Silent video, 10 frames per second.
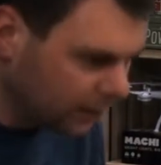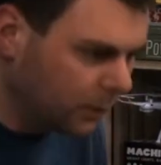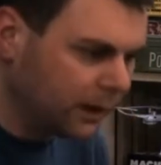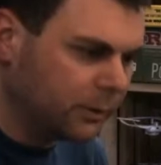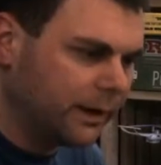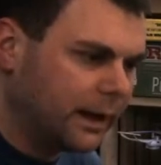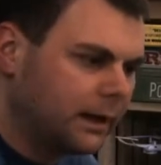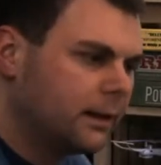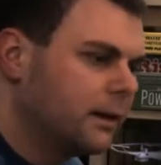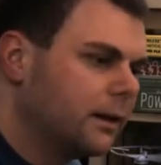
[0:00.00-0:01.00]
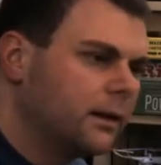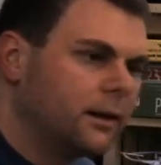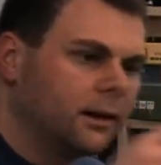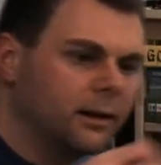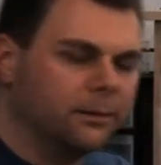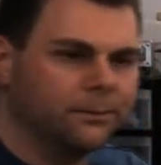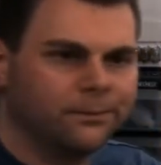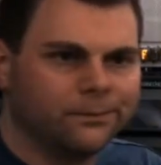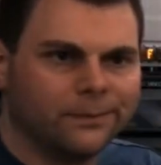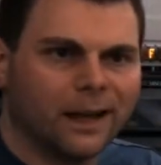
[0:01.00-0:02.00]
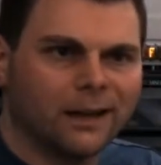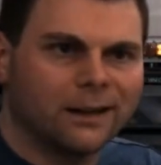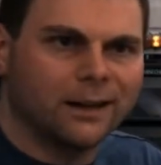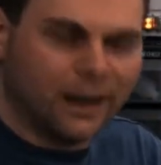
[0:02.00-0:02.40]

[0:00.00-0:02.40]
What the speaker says: in a way with that. Not